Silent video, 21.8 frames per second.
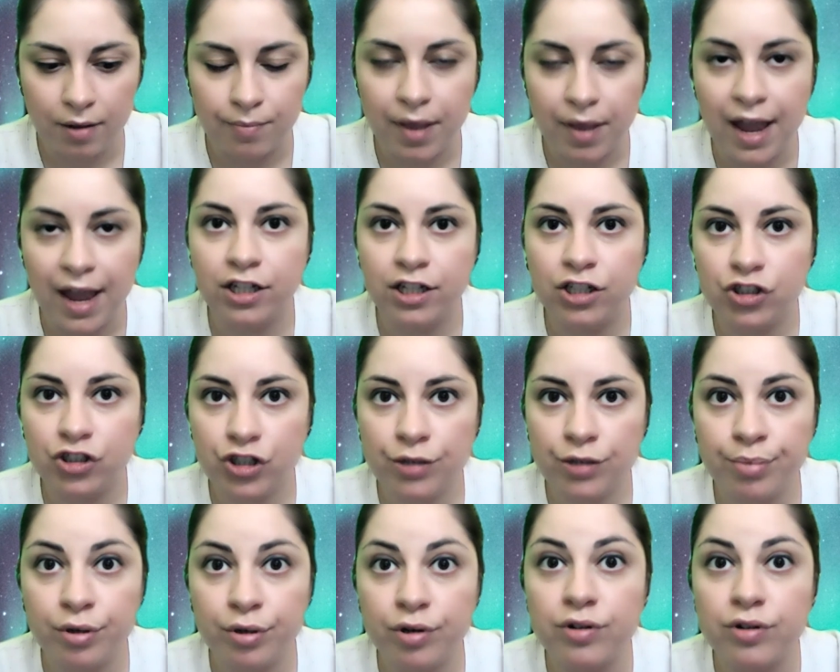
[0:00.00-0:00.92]
energy
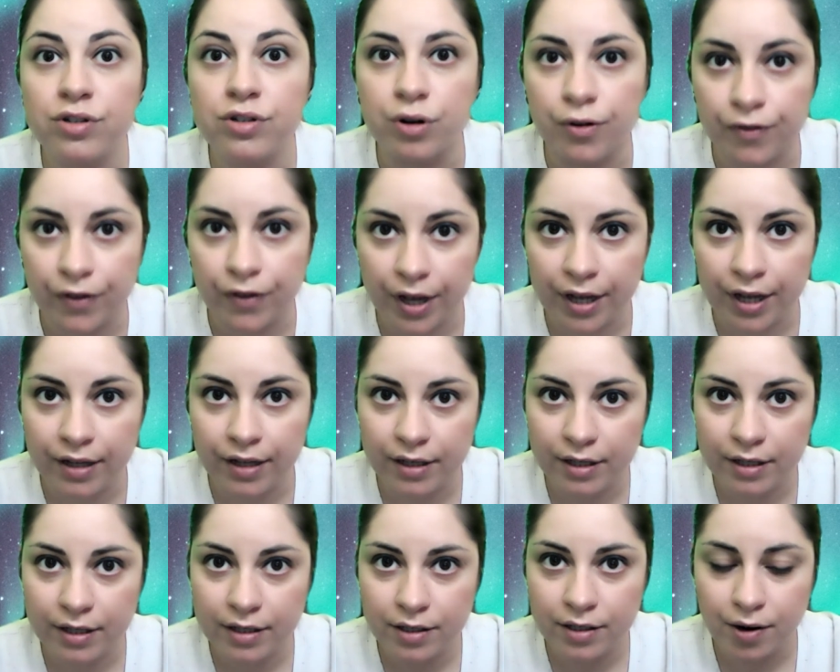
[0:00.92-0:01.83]
preserving,
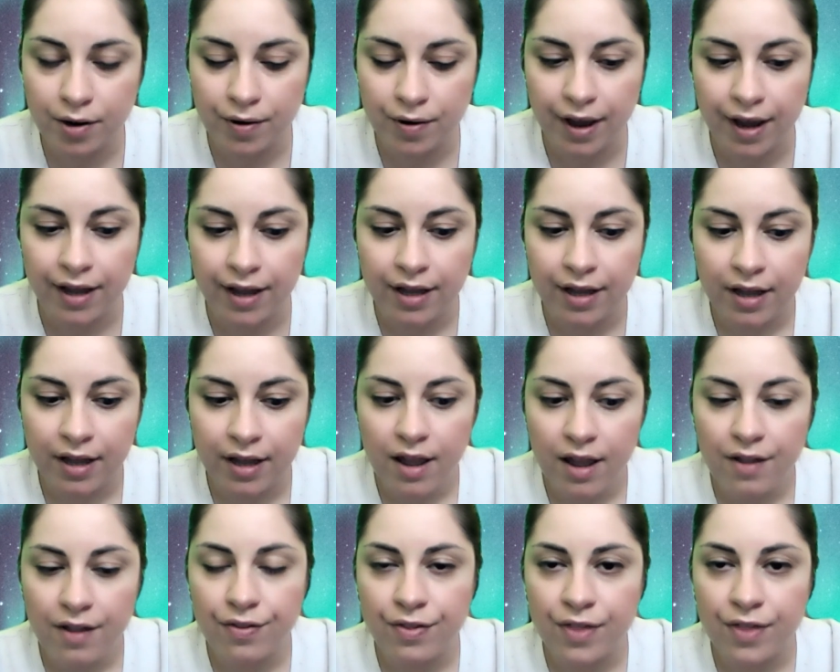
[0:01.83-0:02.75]
okay,
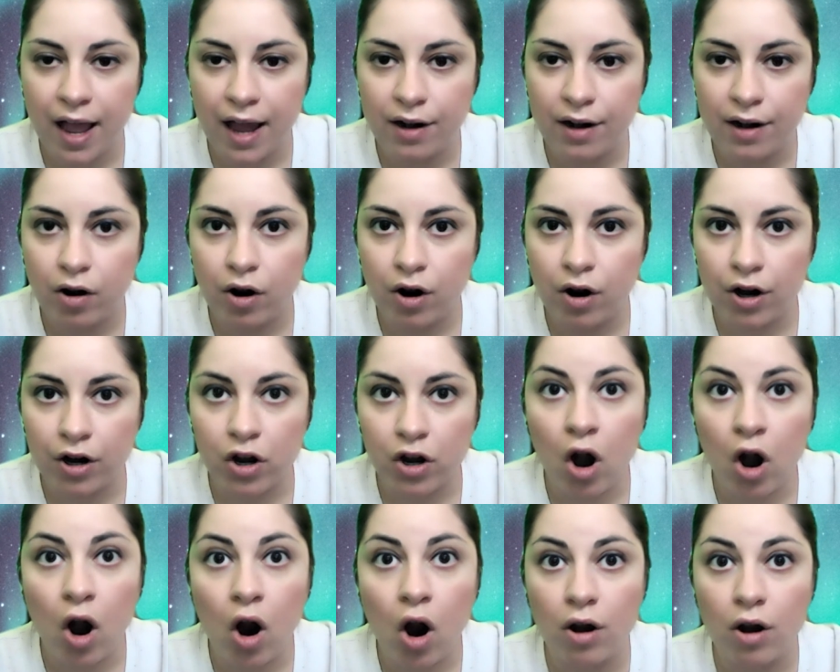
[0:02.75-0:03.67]
that are
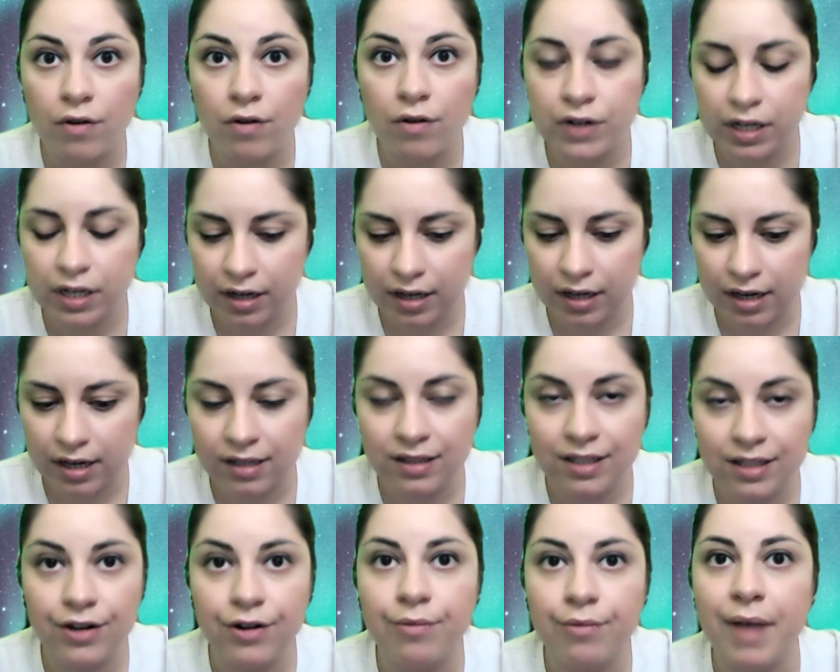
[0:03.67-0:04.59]
carved in a
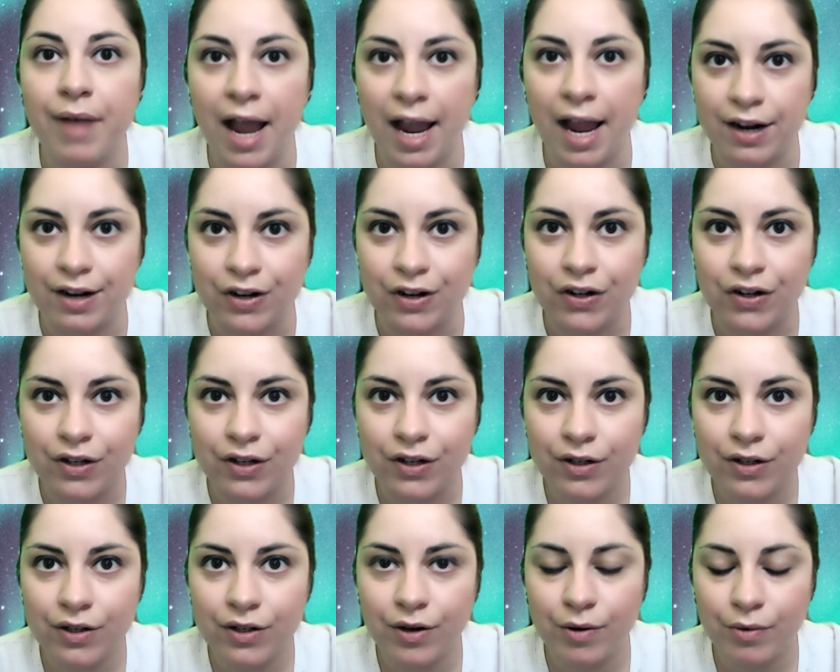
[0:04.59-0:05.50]
clear manner,
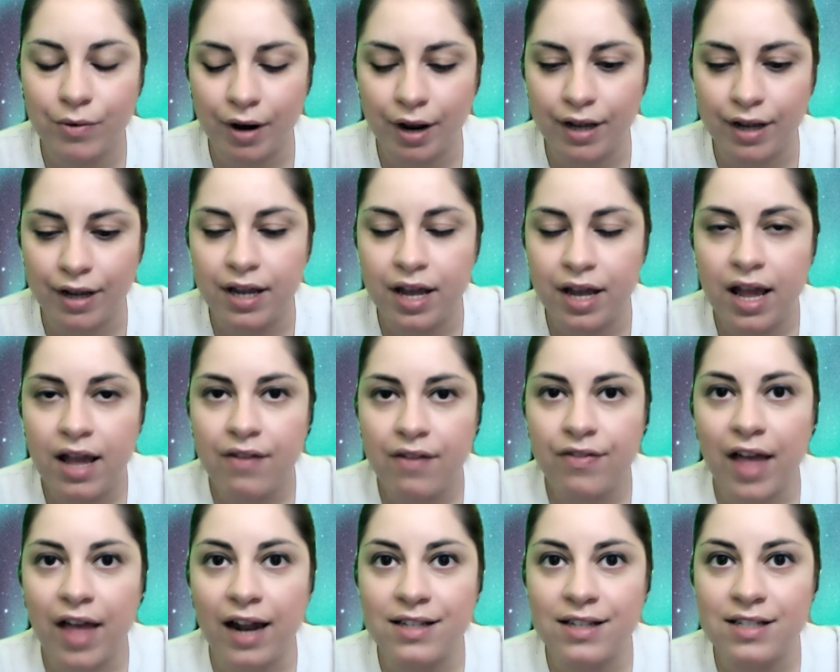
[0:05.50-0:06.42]
right,
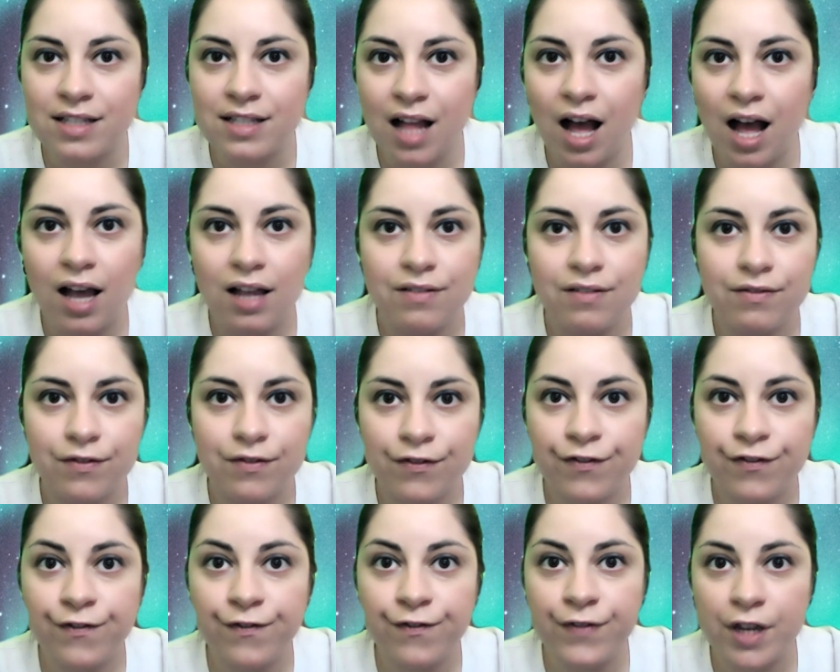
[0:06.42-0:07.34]
that is not
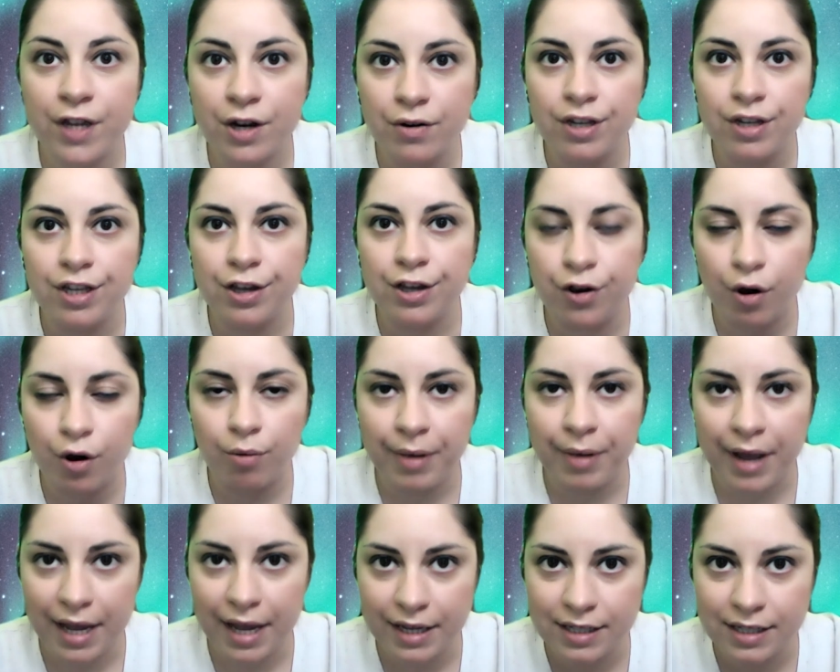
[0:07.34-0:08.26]
fear ego
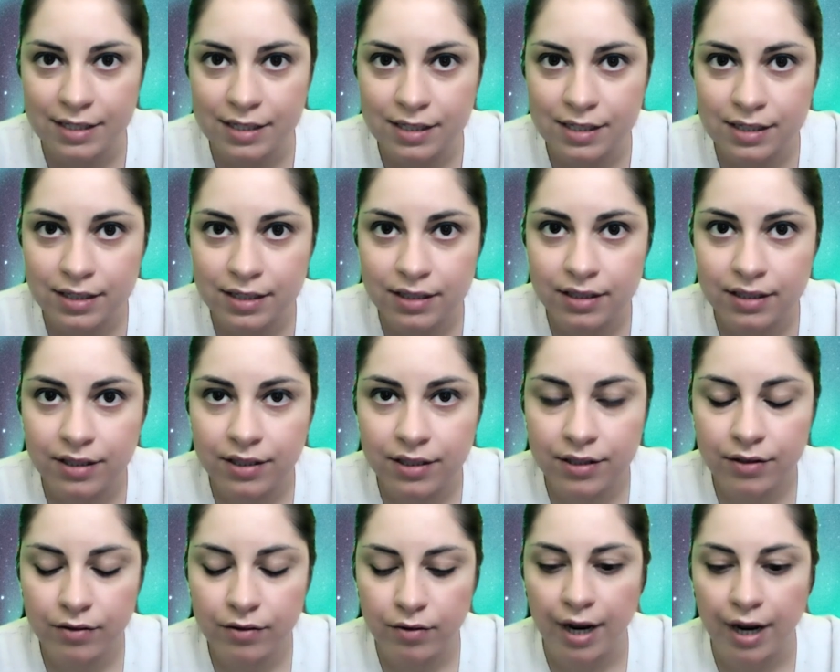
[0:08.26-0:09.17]
based,
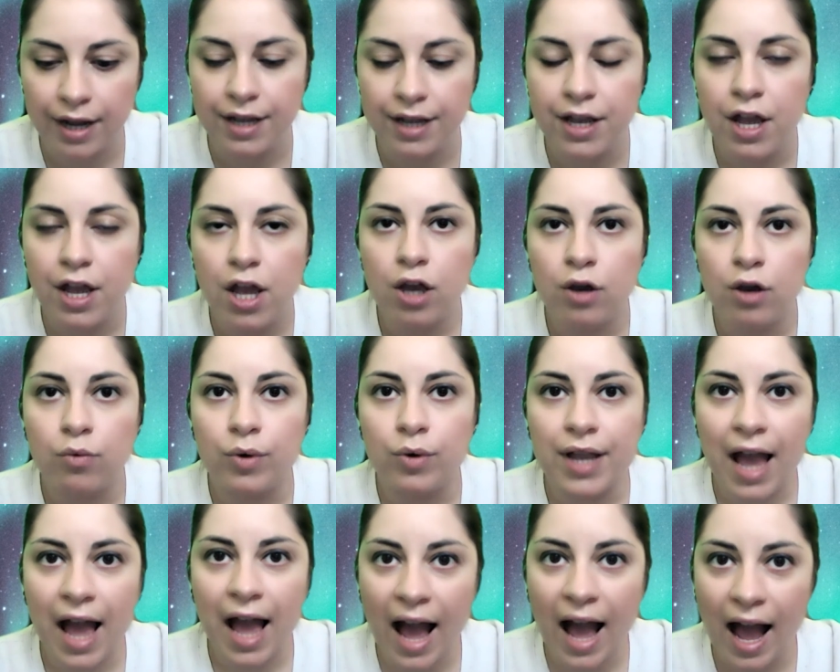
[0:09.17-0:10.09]
right, we
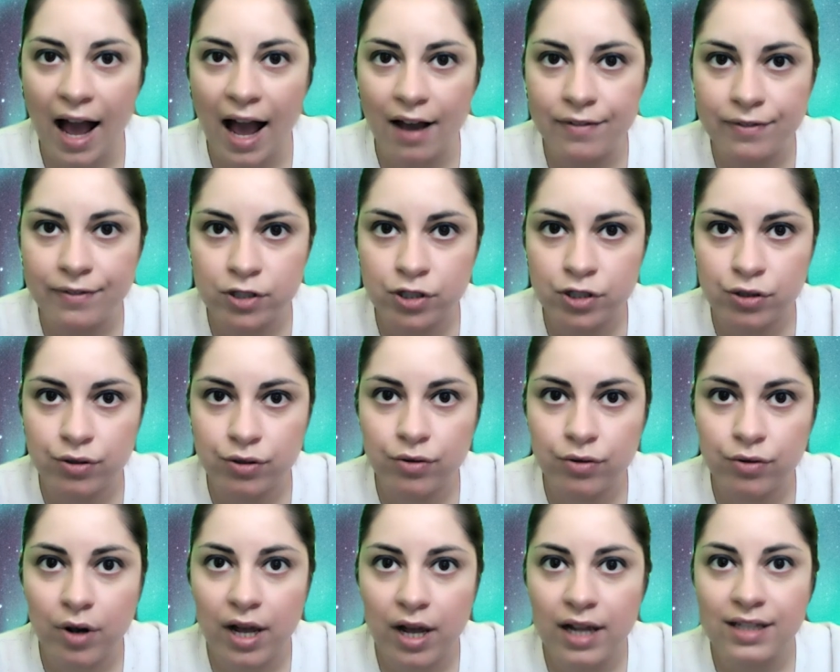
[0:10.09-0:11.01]
have
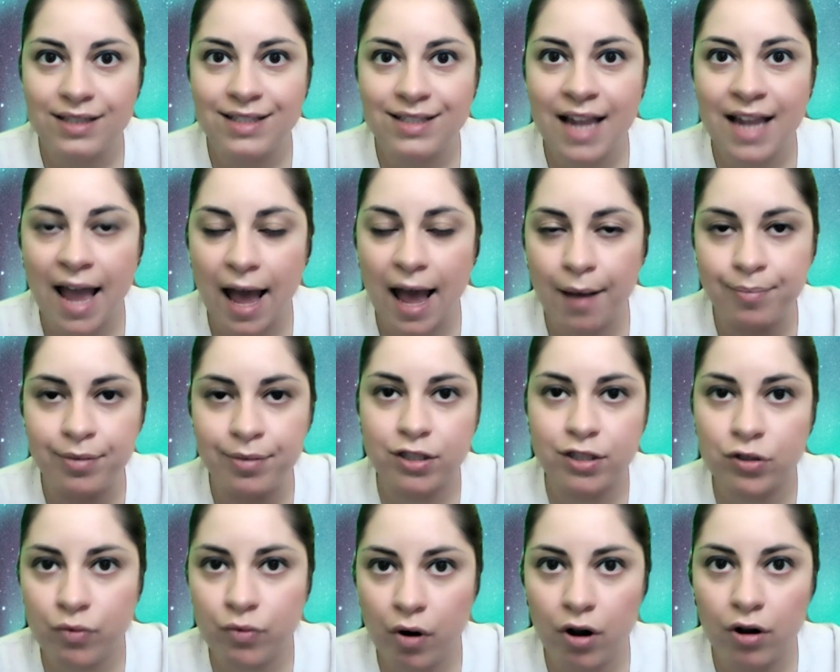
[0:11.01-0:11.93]
to tap
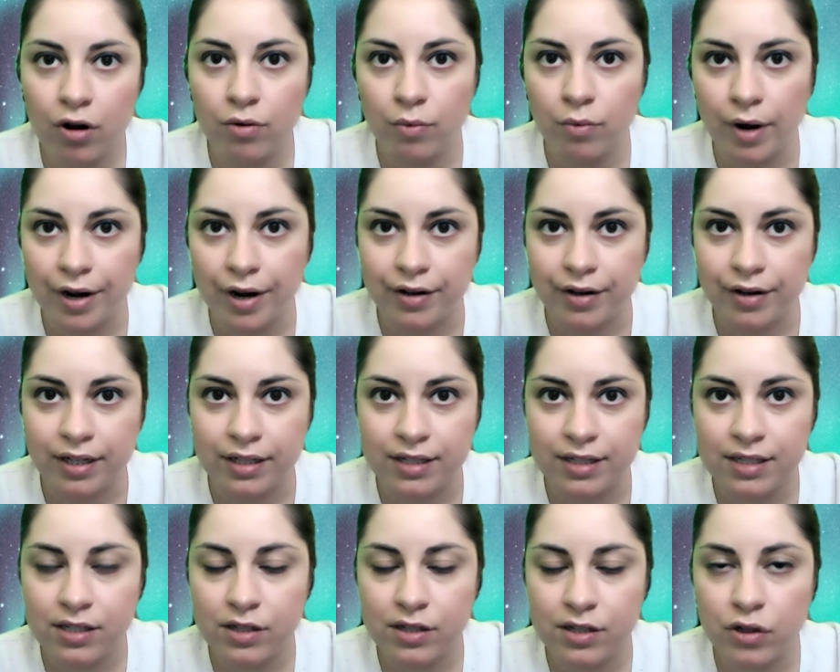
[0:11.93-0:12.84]
into our awareness,
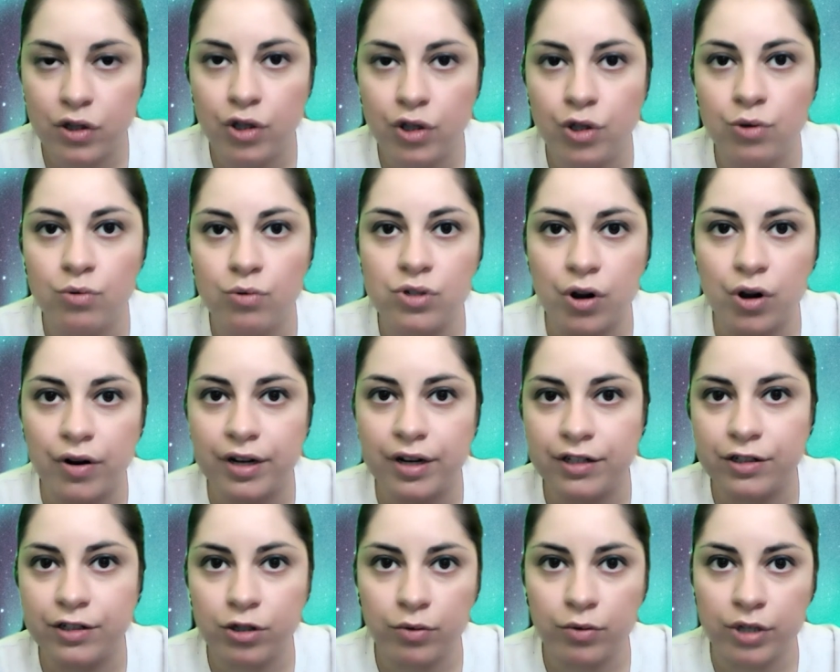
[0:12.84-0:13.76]
use our
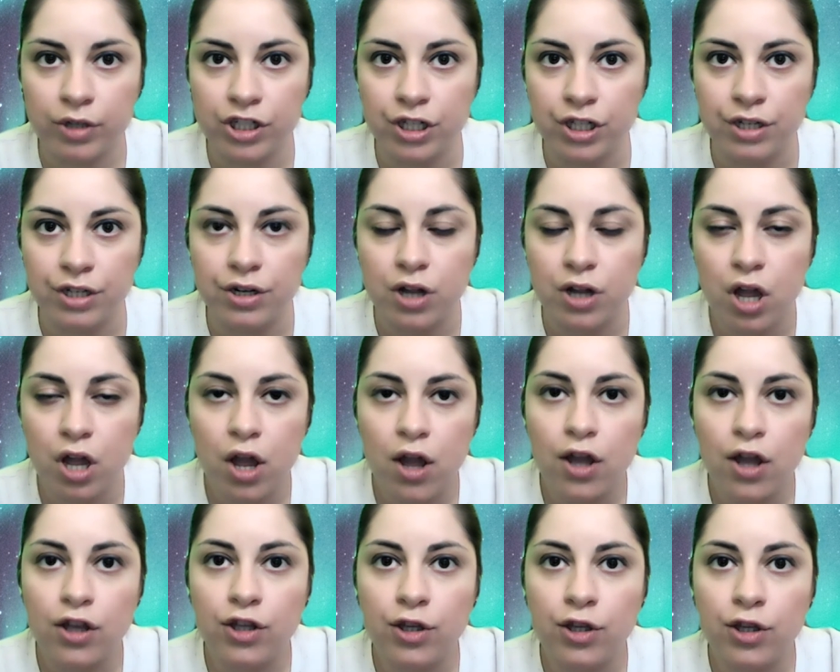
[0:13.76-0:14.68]
intuition,
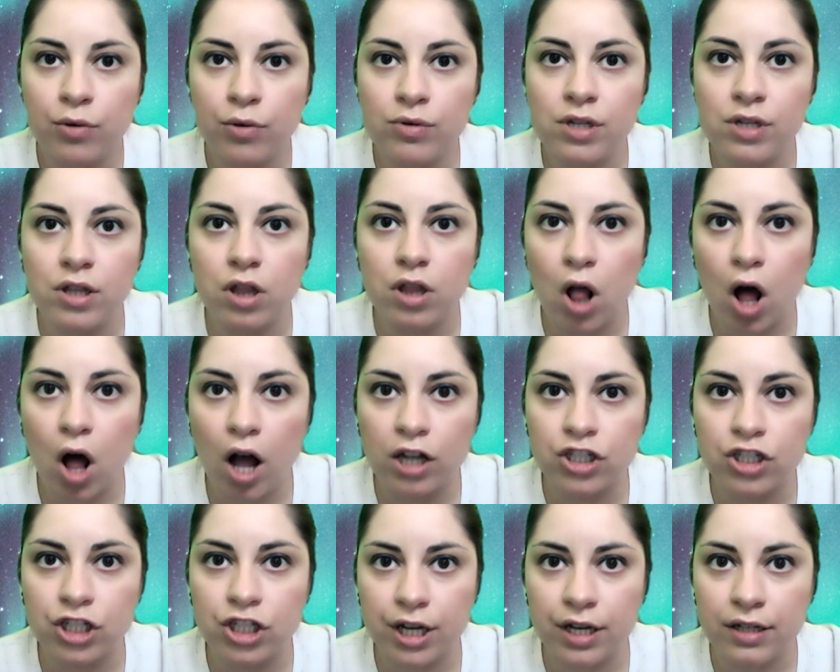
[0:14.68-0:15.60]
use
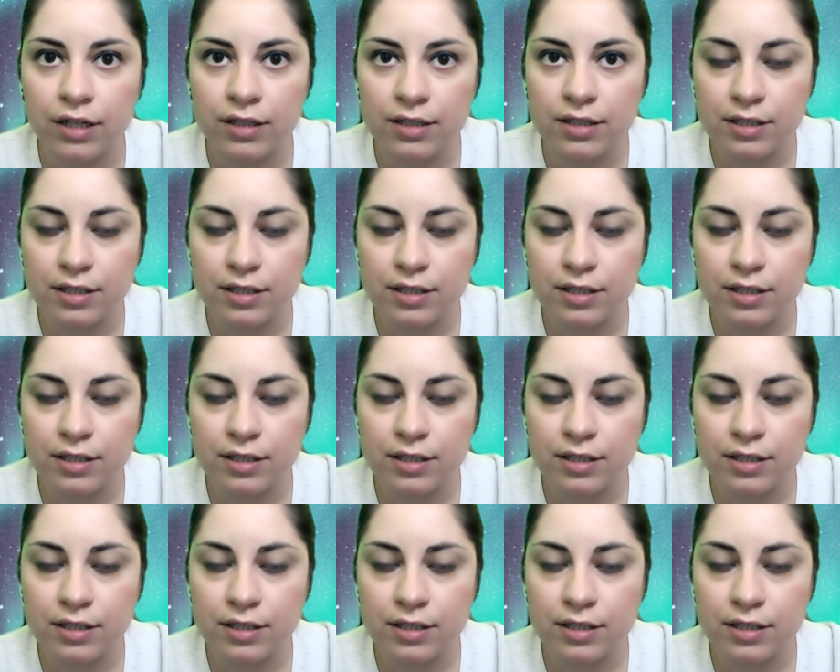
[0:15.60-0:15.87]
logic